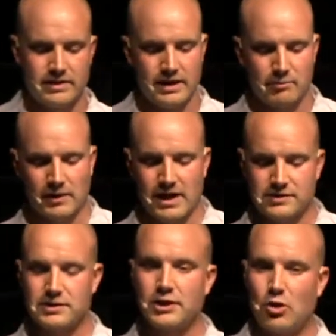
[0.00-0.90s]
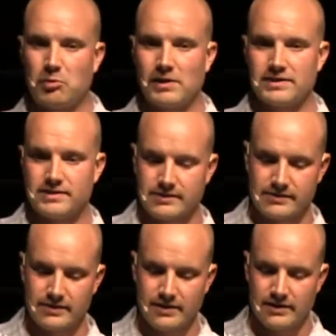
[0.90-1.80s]
He had plans to go
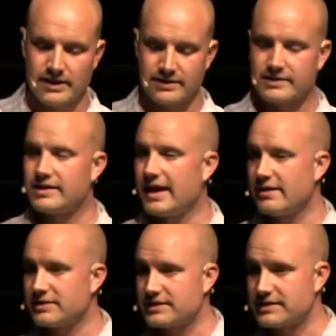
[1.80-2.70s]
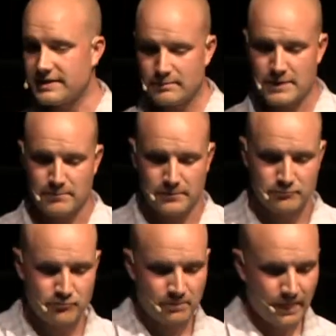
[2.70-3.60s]
places, he had desires to see people,